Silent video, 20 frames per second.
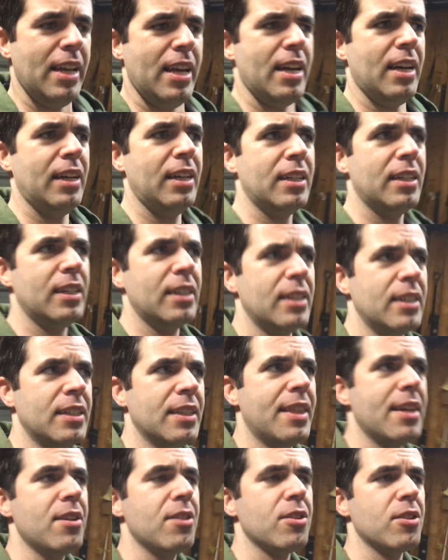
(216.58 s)

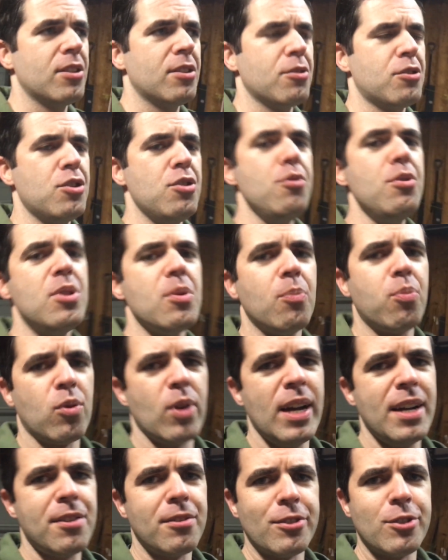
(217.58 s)
uh, they're, they're two of the
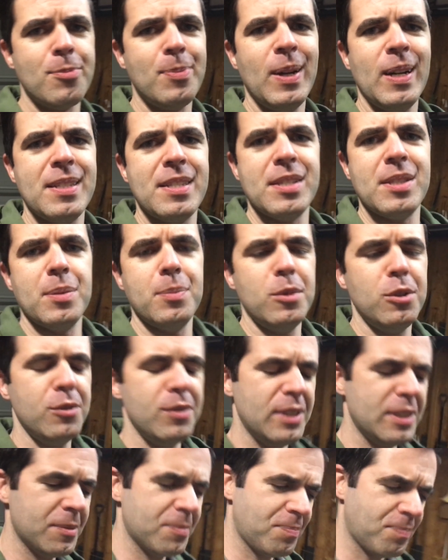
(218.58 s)
brighter spots in the
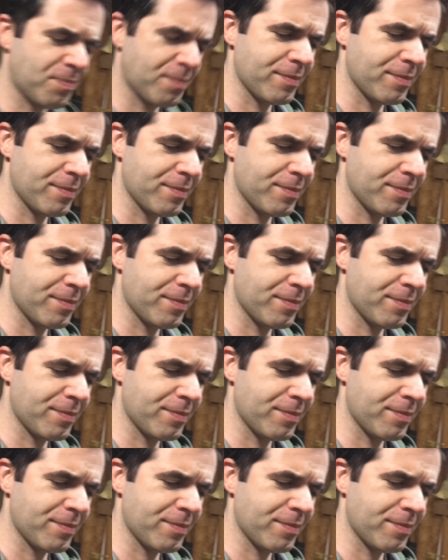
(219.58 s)
movie,